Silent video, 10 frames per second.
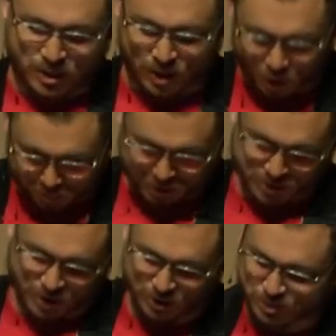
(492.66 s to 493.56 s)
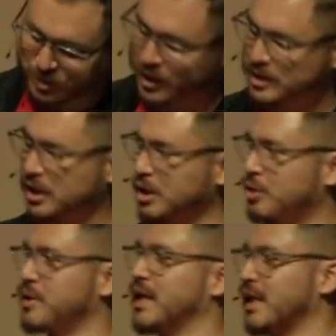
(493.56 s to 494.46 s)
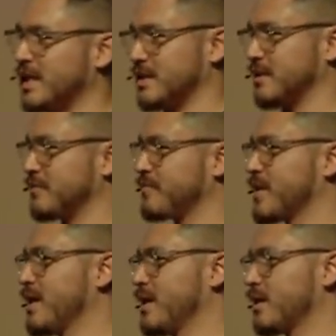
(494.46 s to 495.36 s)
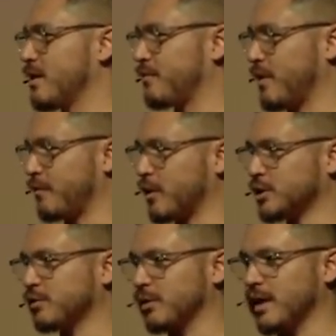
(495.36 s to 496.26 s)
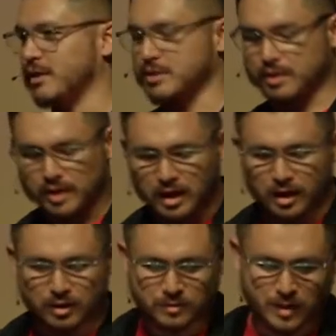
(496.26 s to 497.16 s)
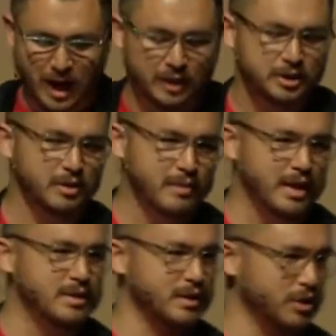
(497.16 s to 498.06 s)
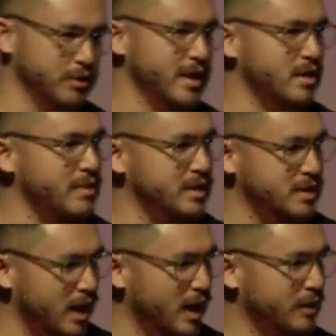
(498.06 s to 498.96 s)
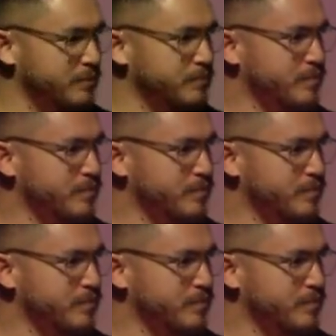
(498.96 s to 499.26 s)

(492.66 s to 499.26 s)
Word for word: Theopneustos. But here's a little Greek lesson. The first 4 letters, theo, actually means, in the Greek, it means God.